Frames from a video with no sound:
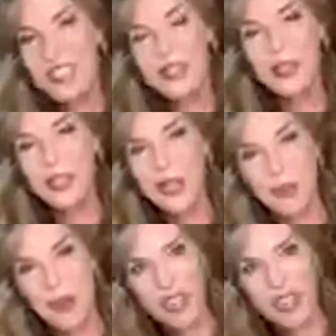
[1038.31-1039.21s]
So you know
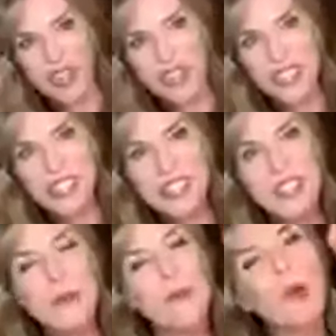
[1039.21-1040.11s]
what? This is
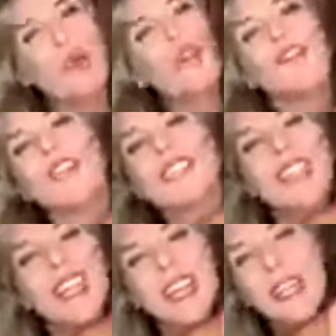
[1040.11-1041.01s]
the perfect
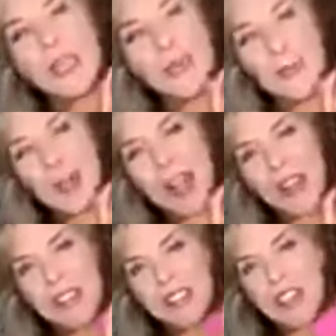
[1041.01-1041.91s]

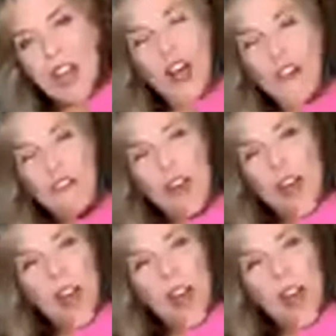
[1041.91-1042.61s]
imbalance of